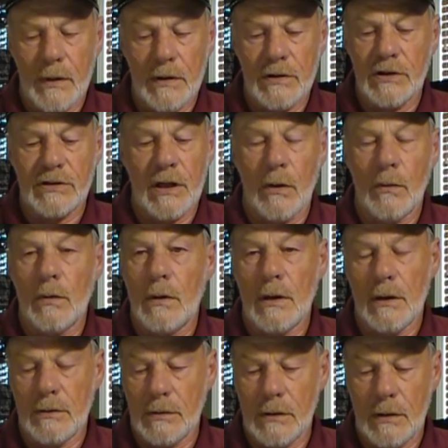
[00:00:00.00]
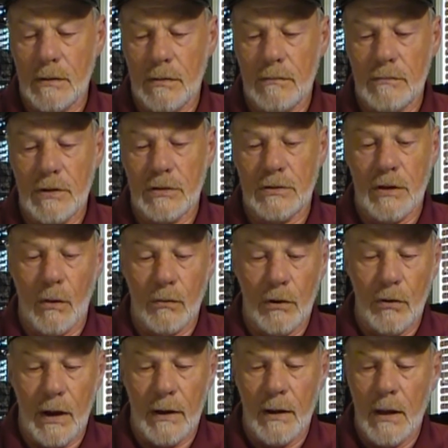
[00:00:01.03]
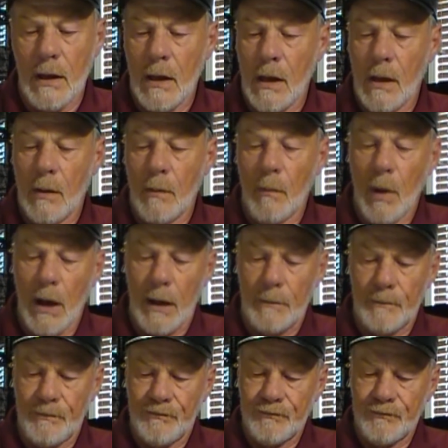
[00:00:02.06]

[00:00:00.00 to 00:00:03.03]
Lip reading: Just don't do it. But